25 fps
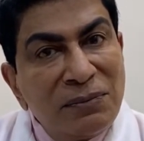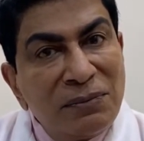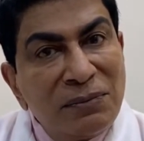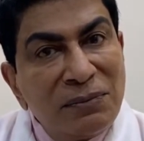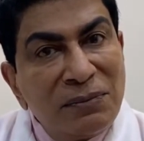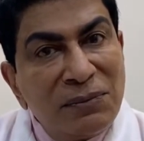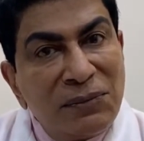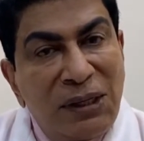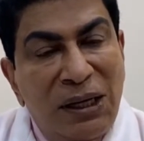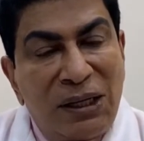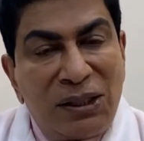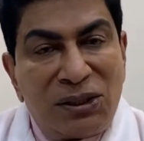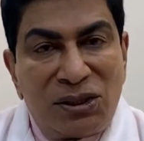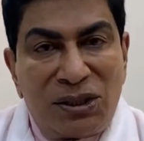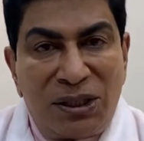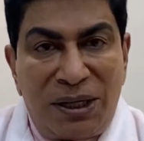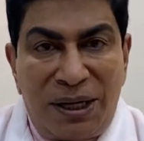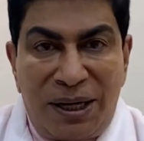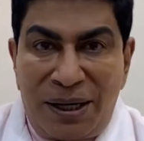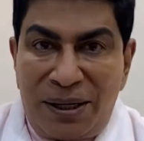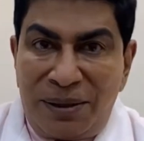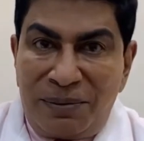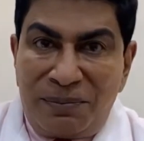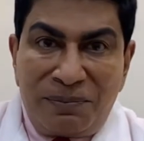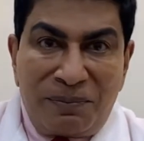There's
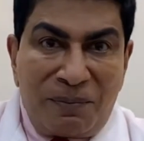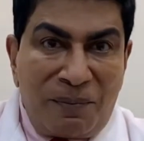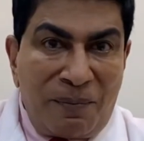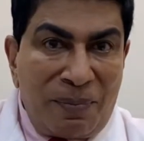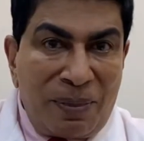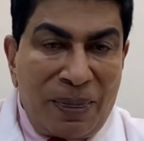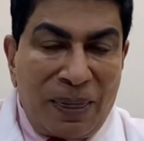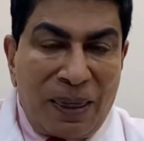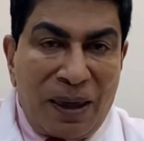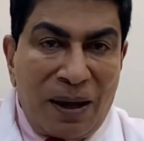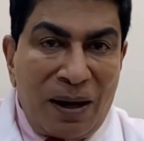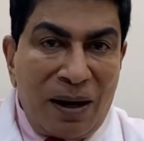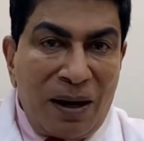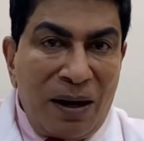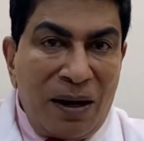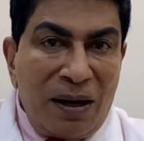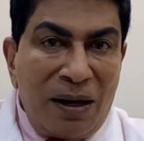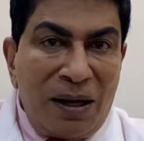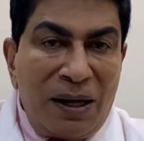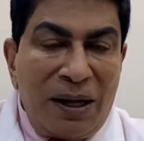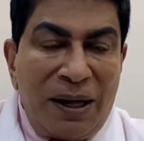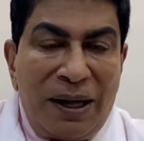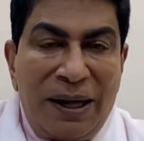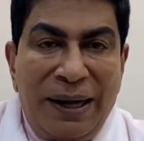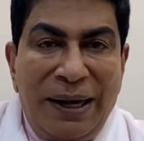a
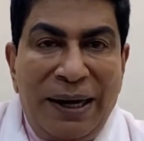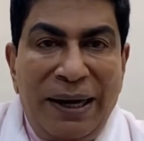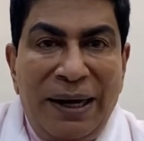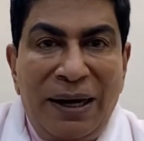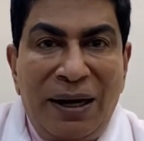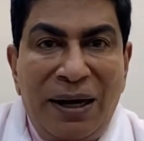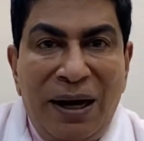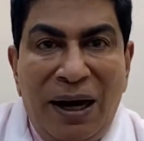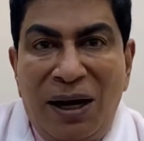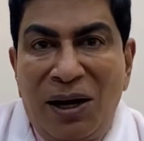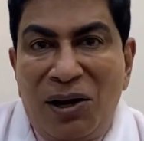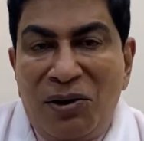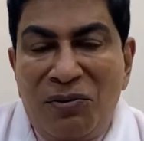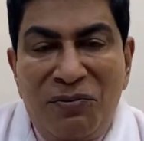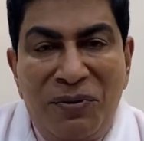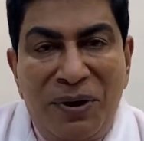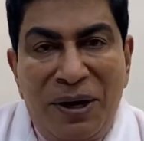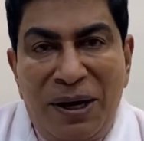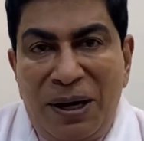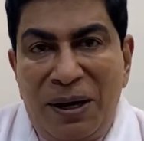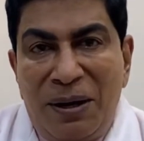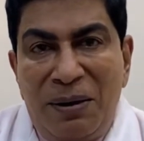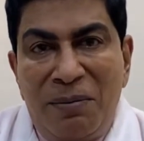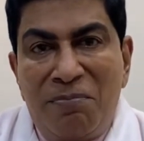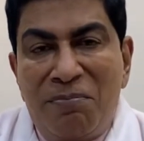kind of
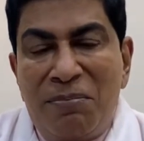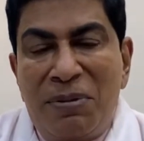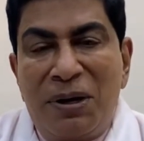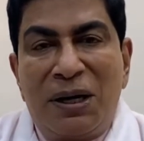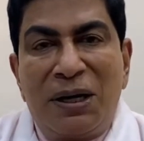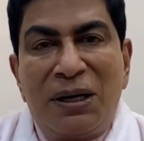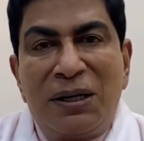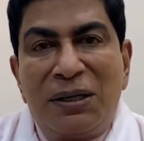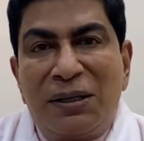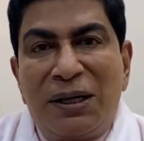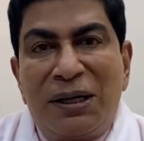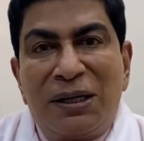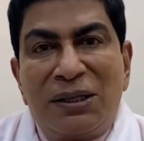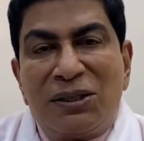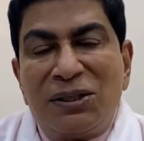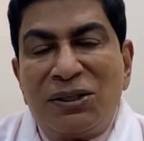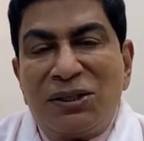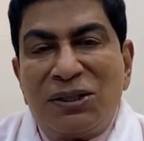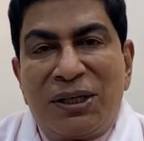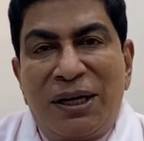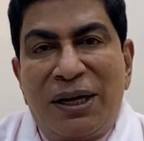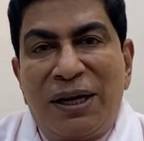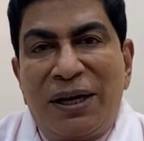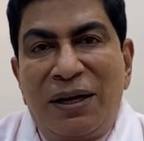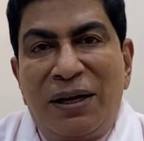a burn that is
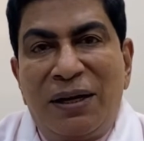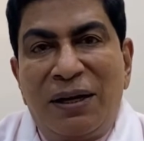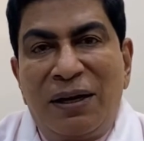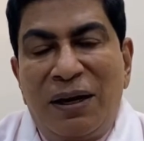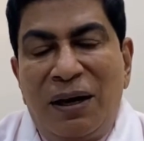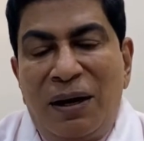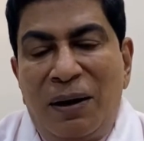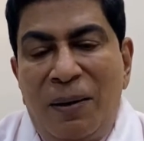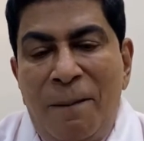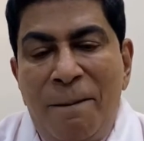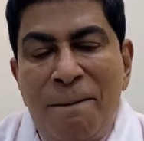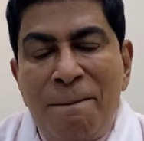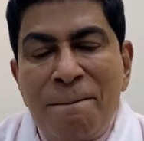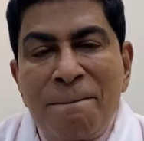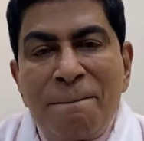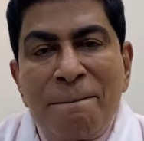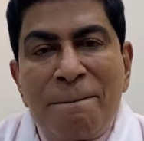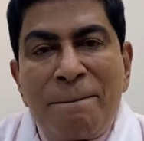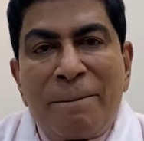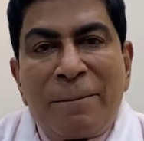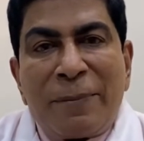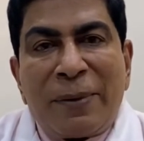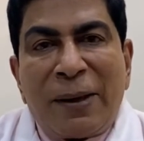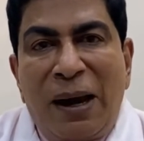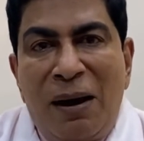a
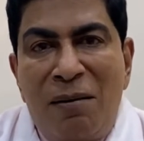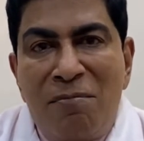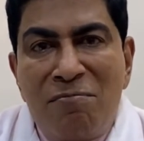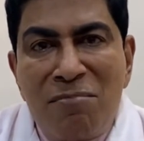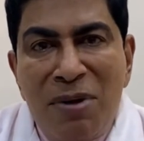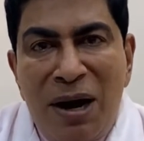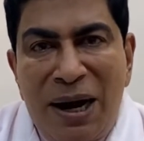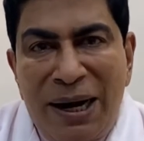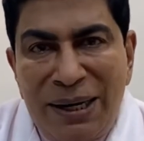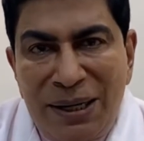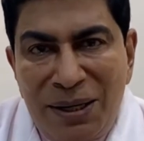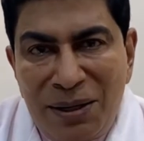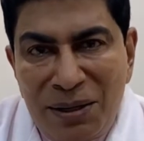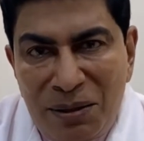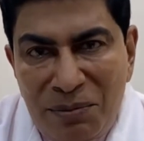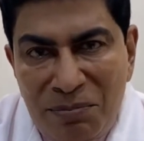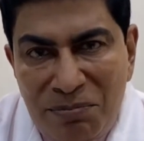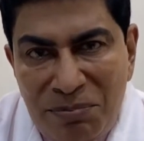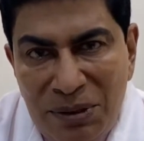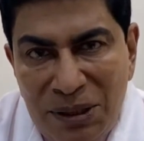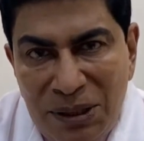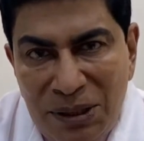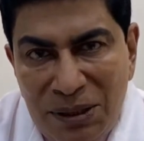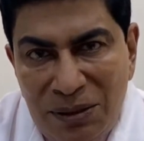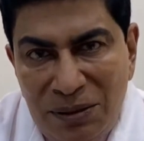minor
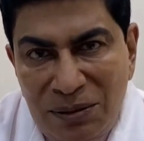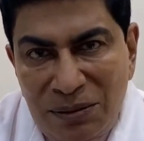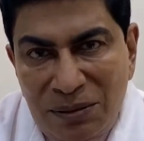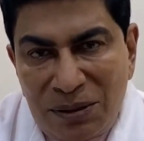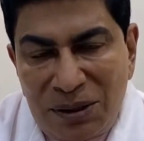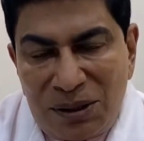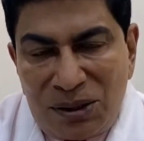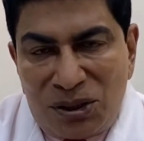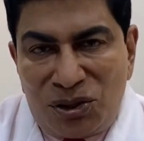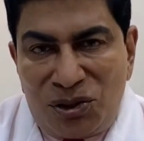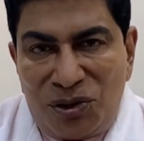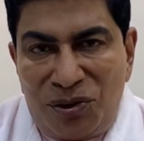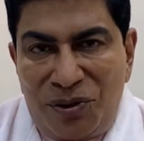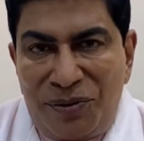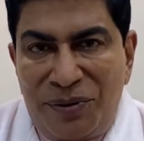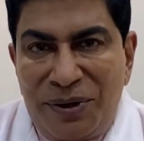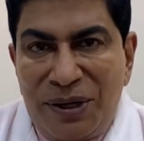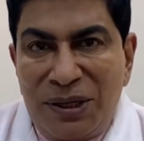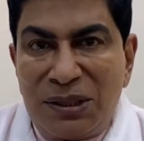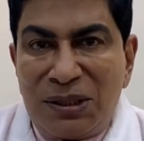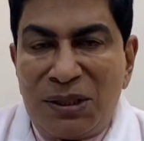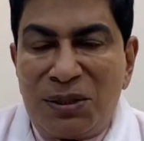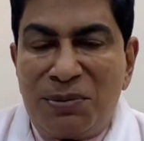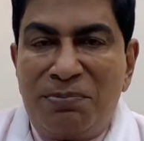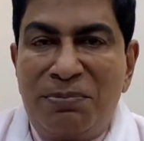burn, a
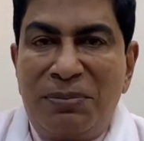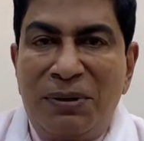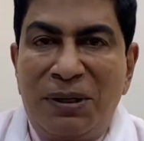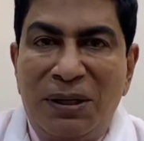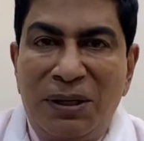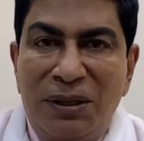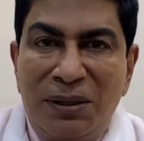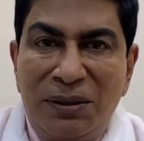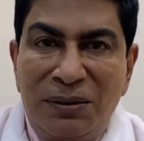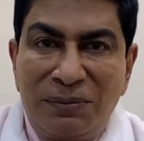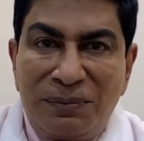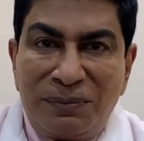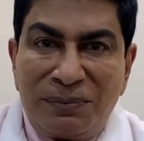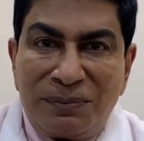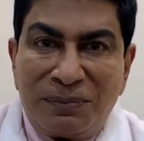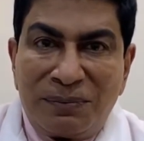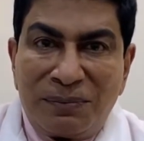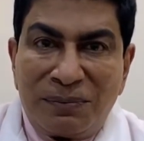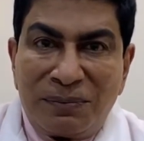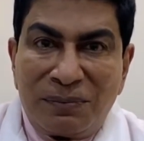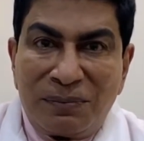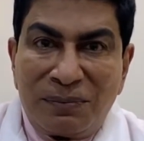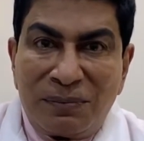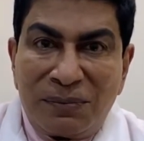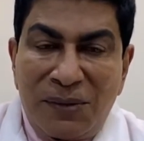serious burn,
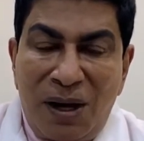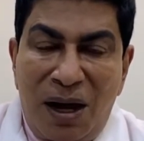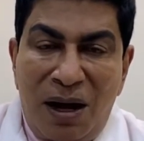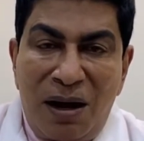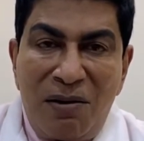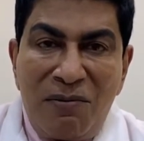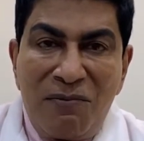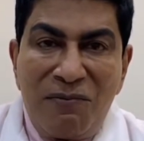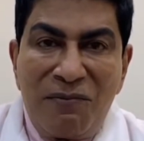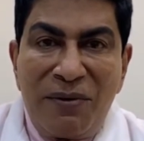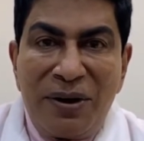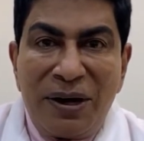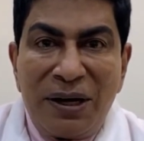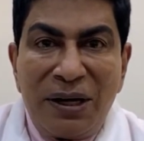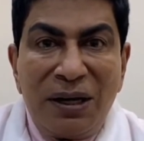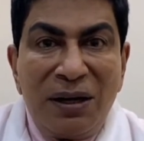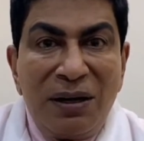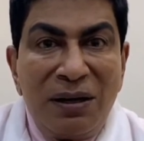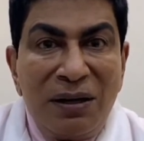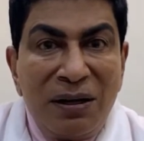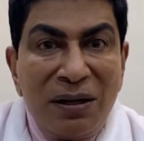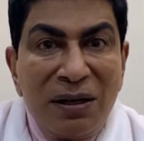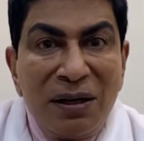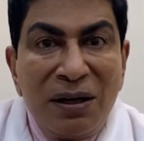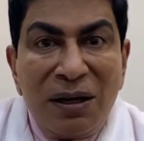and
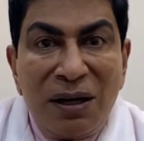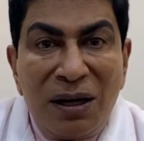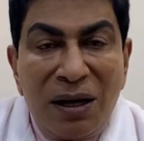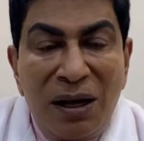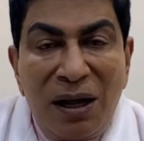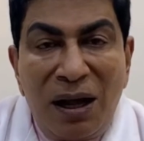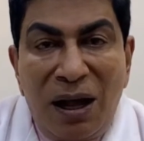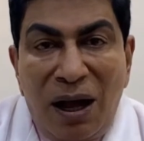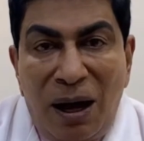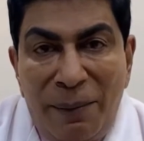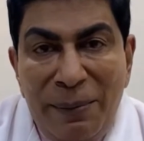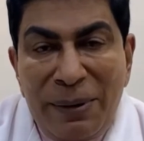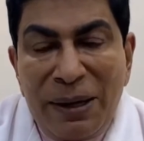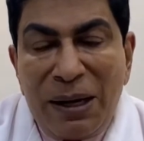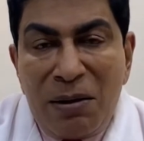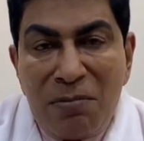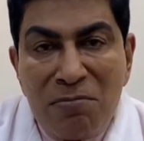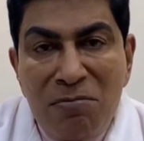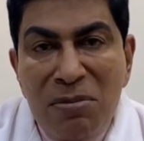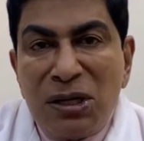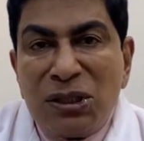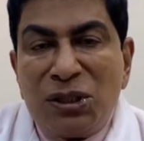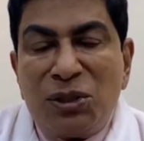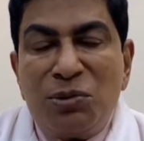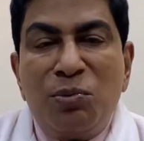a
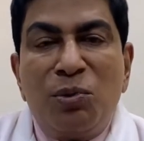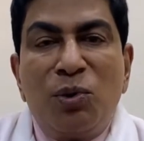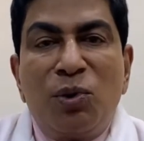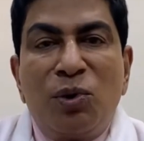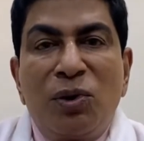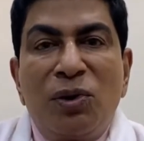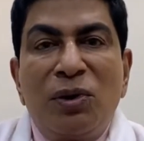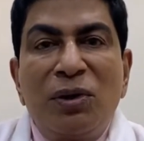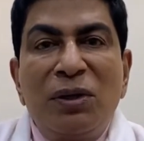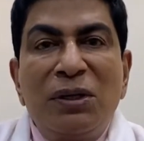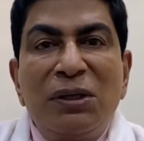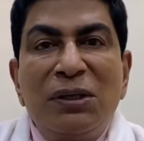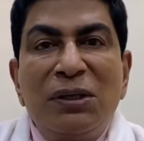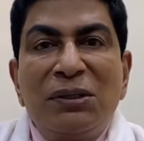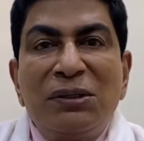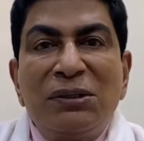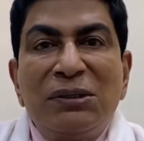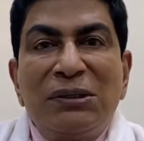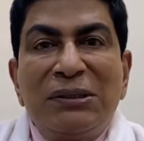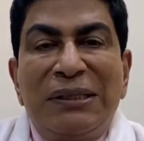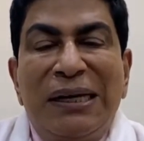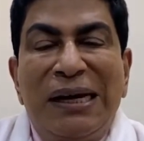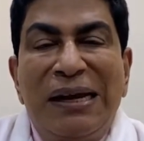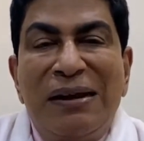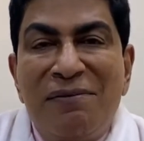much more
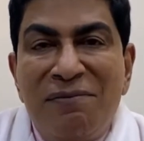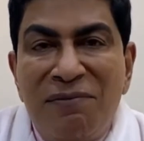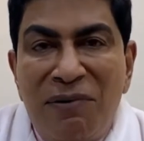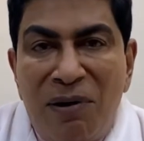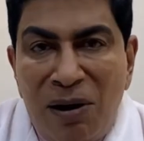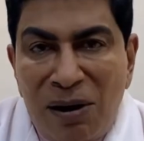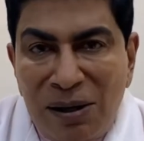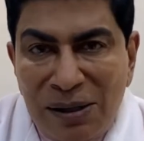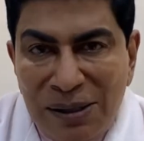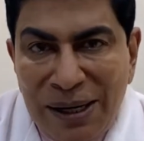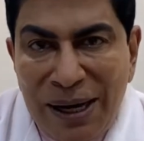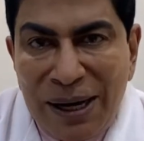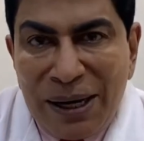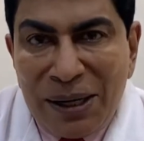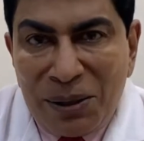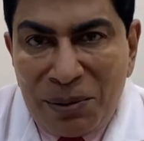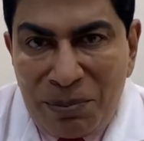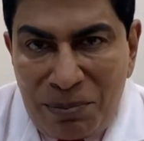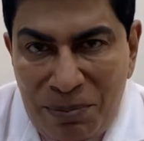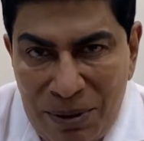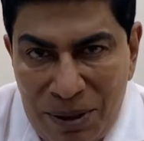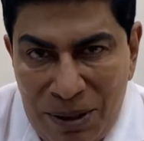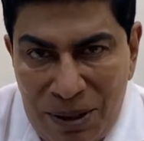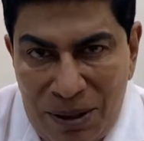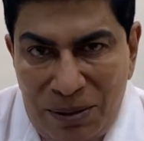involved kind of
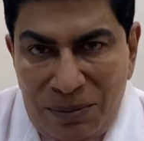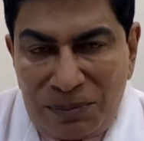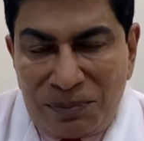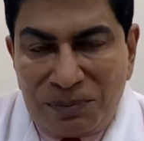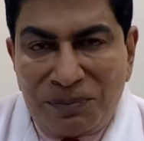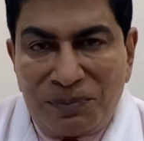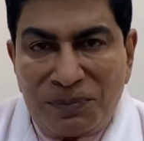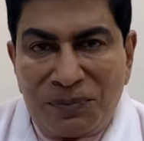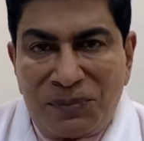burn.